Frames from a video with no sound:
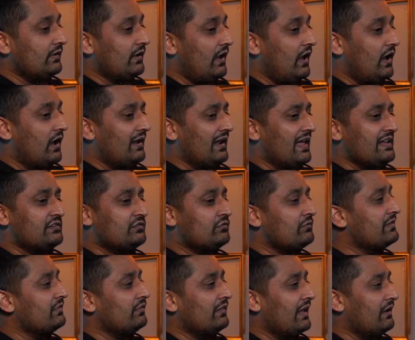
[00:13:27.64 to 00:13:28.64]
later
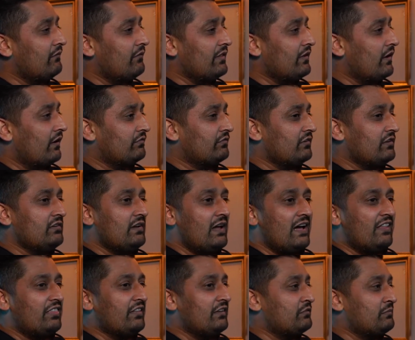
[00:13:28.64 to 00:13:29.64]
in the afternoon. Like
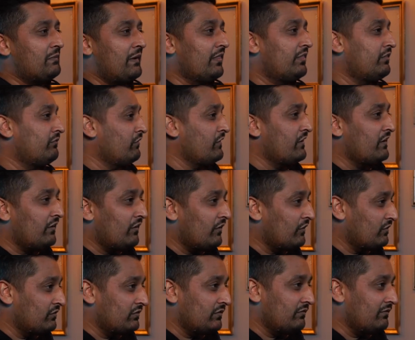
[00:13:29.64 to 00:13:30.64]
I think it's about 3 o'clock
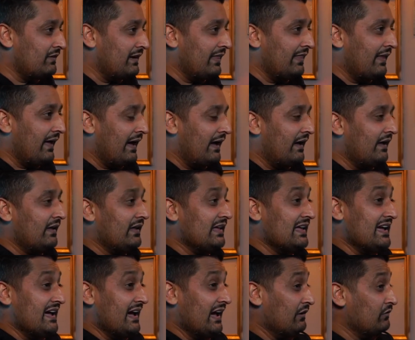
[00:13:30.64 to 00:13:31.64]
or something like that.
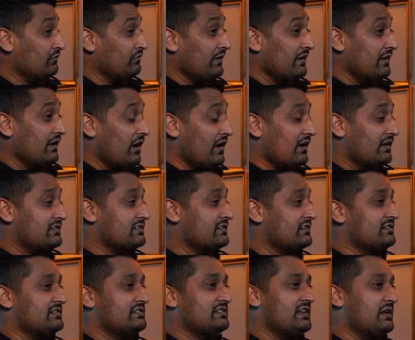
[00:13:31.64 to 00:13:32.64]
And it was really nice
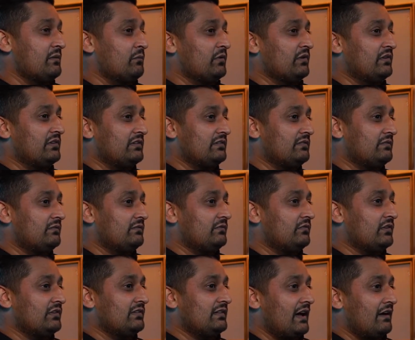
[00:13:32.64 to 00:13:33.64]
because it would
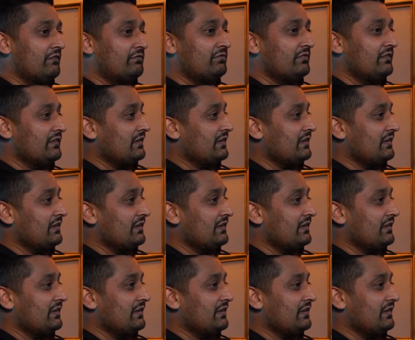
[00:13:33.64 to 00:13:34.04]
just have